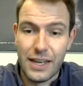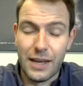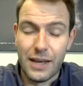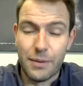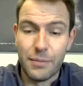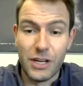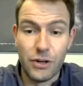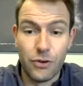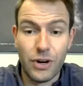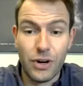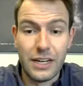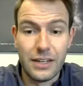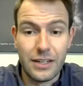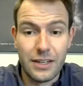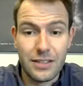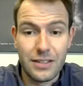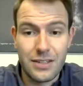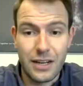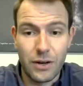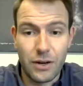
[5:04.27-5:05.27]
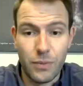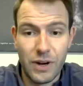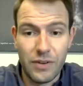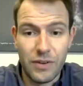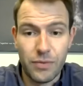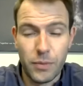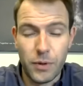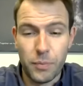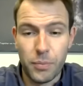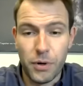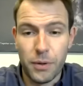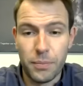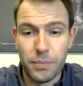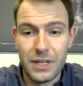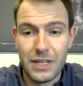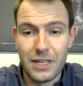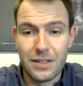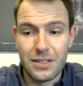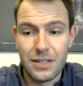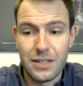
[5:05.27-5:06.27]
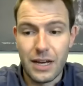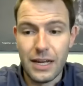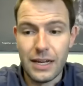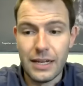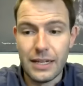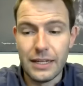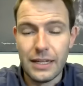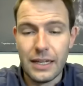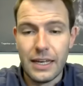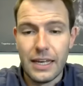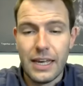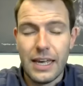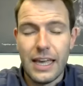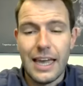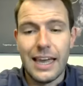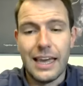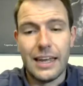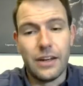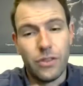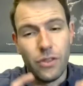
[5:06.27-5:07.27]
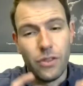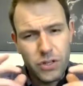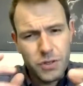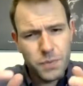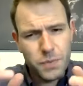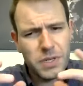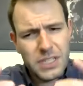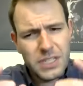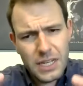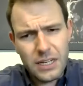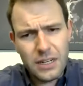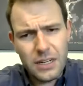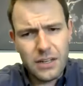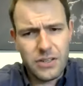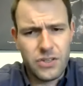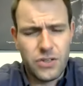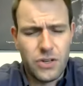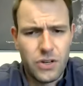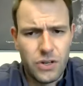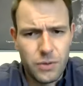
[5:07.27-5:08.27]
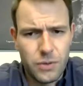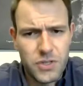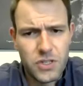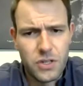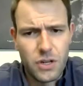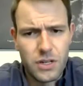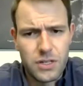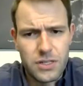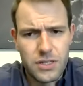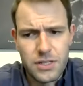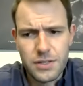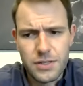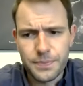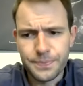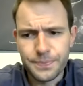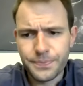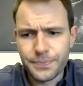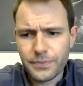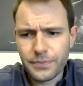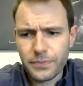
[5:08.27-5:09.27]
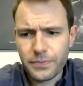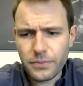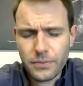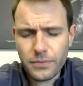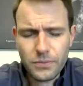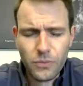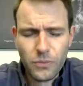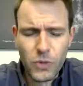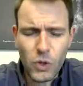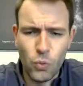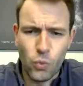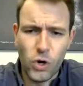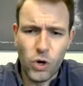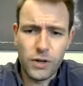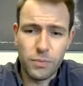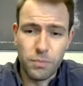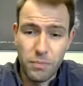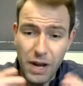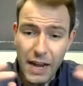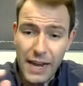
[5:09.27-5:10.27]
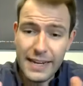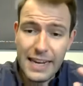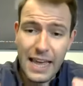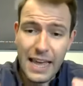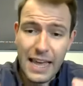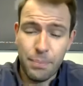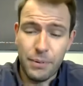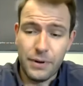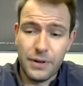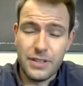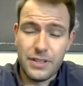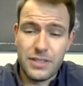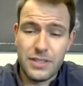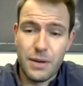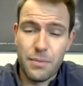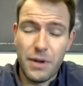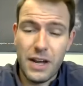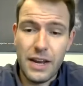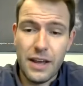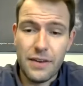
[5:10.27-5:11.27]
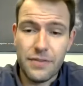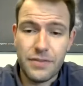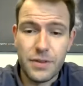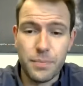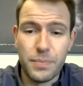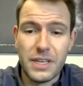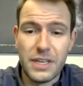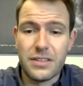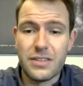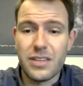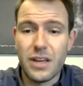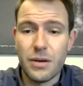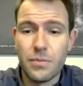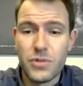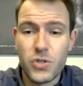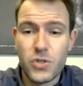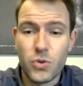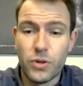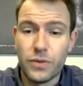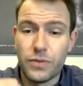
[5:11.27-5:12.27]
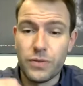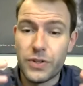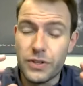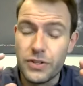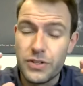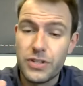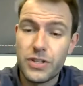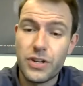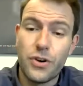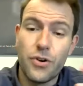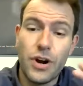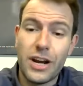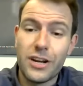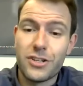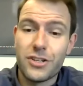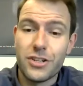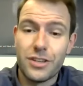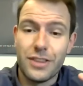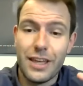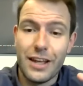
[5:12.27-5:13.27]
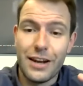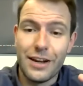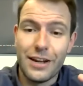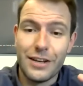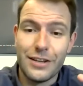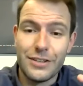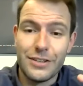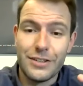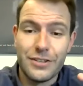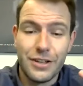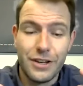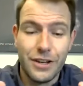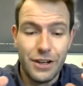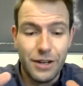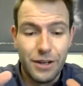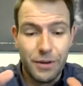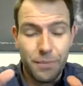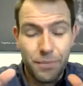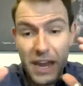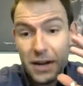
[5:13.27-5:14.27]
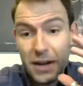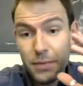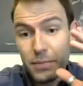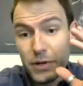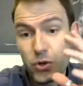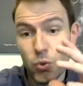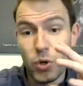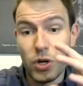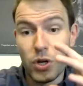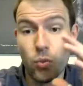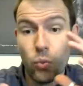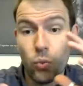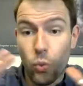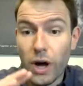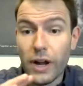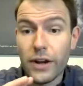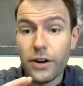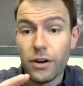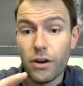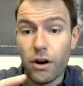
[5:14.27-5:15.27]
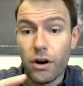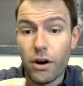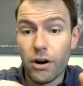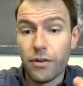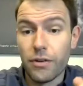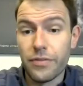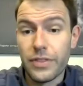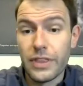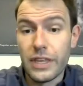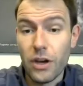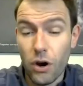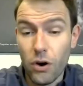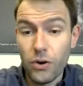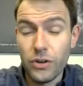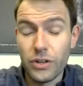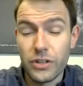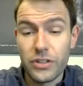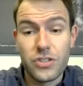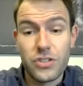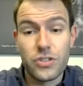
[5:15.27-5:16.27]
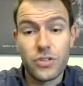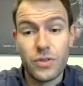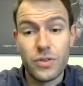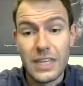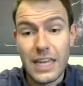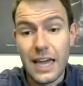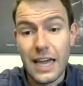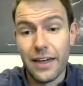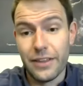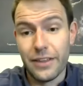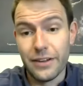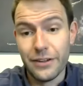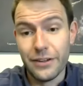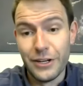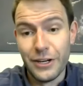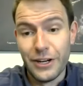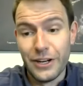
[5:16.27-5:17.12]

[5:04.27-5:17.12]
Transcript: It really does take away from the property entirely. And in those particular circumstances, what might happen is there might have to be some sort of consideration that is paid between one of the owners to the other.